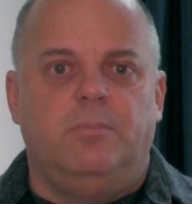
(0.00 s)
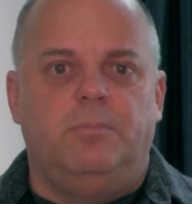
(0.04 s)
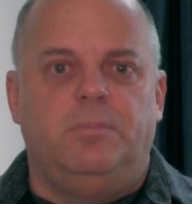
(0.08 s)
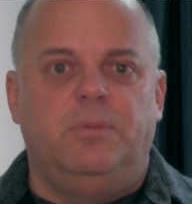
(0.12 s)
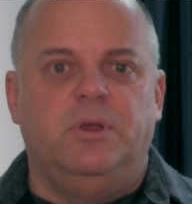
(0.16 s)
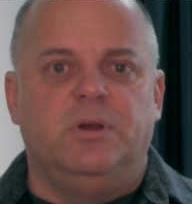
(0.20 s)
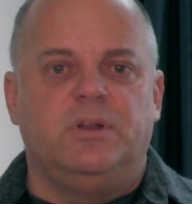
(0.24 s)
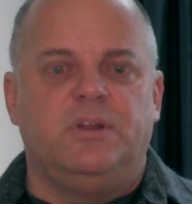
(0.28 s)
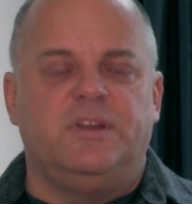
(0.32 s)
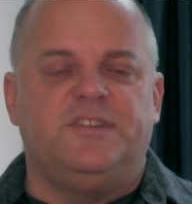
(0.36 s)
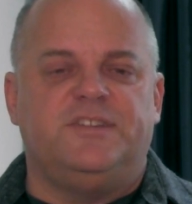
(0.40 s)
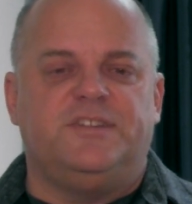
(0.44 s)

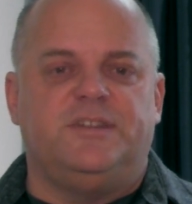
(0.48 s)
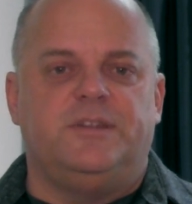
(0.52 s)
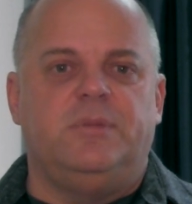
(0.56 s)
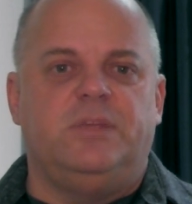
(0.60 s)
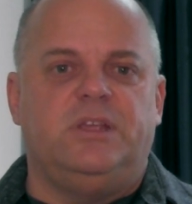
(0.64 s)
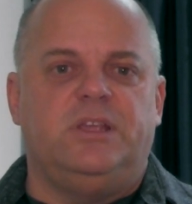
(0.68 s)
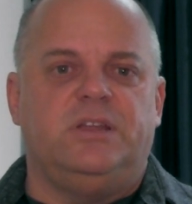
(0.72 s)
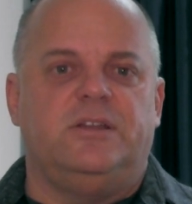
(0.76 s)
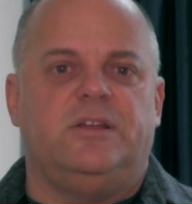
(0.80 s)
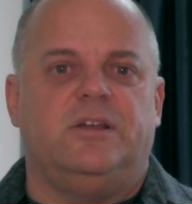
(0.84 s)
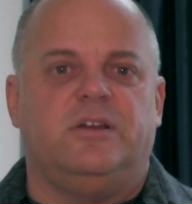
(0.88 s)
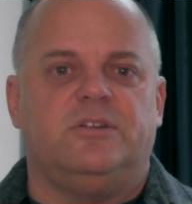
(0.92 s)
building
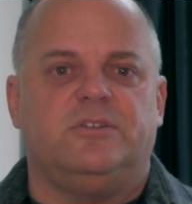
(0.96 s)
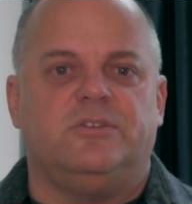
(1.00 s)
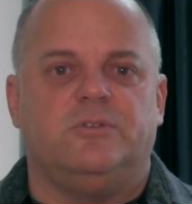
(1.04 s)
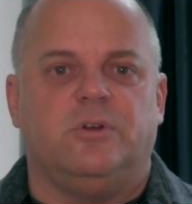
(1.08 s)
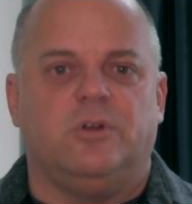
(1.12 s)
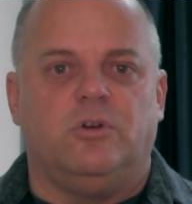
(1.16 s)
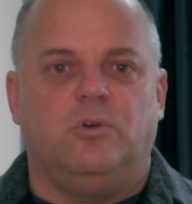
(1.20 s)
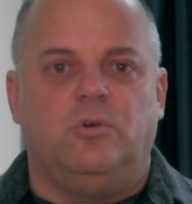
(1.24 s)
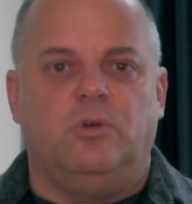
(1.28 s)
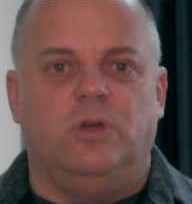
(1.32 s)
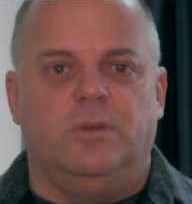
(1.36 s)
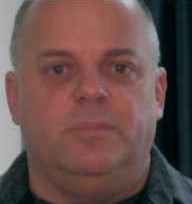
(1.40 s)

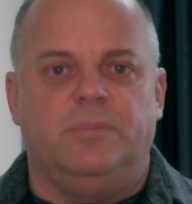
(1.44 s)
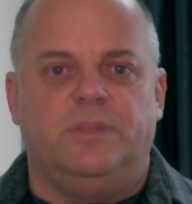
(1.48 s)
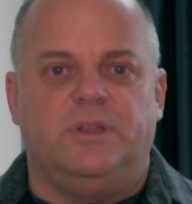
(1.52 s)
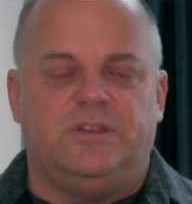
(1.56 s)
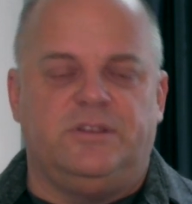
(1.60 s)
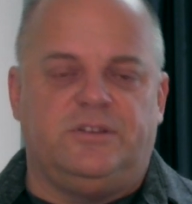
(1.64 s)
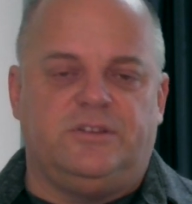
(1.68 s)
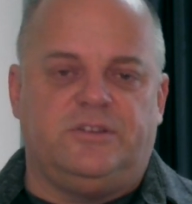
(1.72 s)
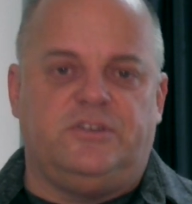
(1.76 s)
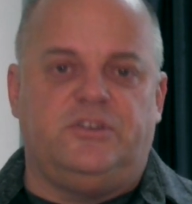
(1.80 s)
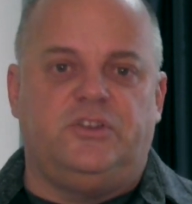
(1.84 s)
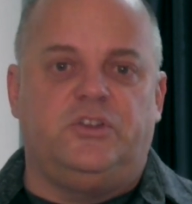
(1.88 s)
semiconductor
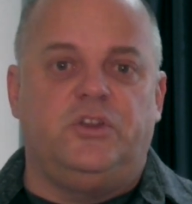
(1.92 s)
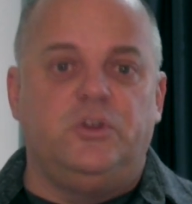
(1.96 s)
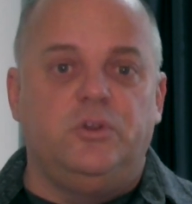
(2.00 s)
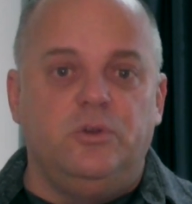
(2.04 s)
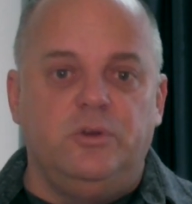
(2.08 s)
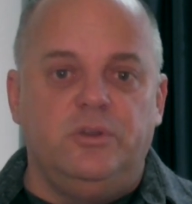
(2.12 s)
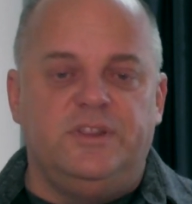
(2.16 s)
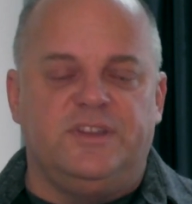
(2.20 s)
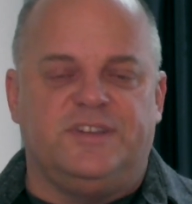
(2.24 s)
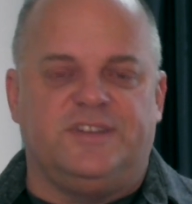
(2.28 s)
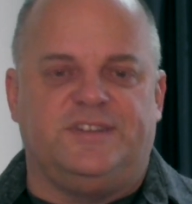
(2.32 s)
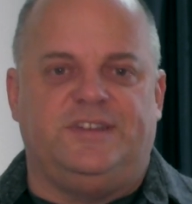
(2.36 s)
equipment
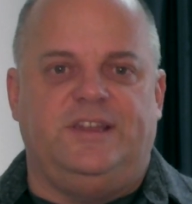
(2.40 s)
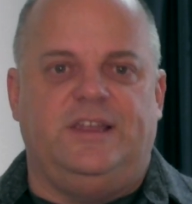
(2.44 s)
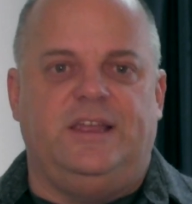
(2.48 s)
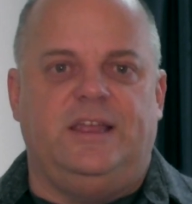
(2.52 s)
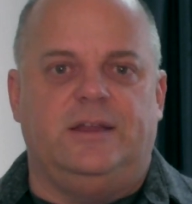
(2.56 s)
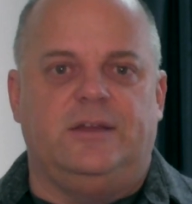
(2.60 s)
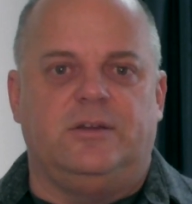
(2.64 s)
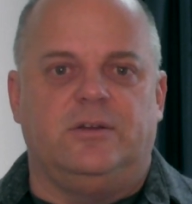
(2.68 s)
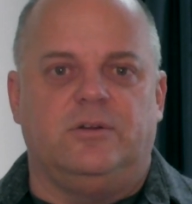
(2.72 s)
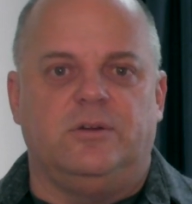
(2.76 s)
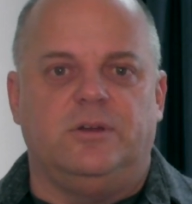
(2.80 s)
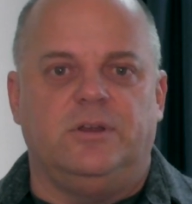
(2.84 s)
to the
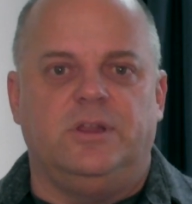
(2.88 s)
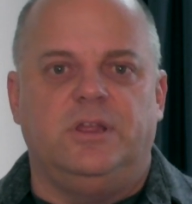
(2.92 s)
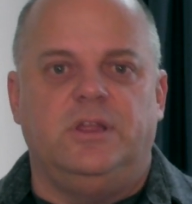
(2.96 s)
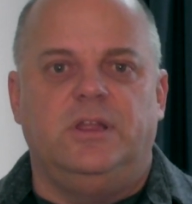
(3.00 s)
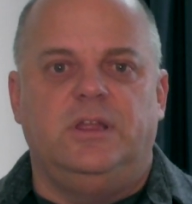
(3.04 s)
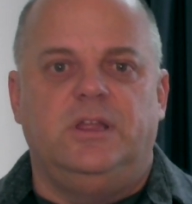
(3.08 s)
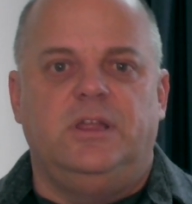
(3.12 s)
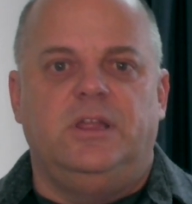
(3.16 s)
standard